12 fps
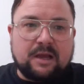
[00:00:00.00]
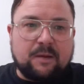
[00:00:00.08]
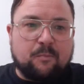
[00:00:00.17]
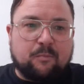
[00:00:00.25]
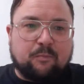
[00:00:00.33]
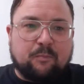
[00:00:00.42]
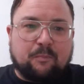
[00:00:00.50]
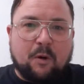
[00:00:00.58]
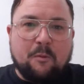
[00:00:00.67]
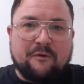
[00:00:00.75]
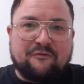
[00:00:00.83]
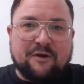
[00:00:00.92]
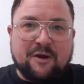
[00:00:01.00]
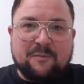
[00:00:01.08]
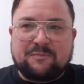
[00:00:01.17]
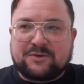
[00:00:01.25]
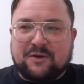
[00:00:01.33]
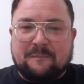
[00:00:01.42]
And Brentford won
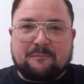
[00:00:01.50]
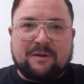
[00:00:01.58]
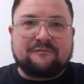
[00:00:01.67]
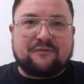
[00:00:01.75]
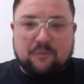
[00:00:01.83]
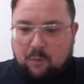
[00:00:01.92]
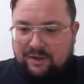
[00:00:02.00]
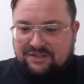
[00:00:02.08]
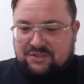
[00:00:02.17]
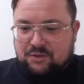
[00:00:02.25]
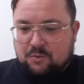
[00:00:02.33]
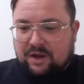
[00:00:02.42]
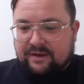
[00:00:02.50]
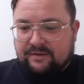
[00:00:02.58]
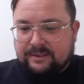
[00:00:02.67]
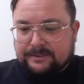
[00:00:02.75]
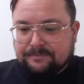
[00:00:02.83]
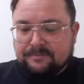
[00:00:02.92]
2-1.
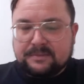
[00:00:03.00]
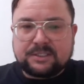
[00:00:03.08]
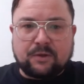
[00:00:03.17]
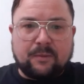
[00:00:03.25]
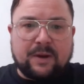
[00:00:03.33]
So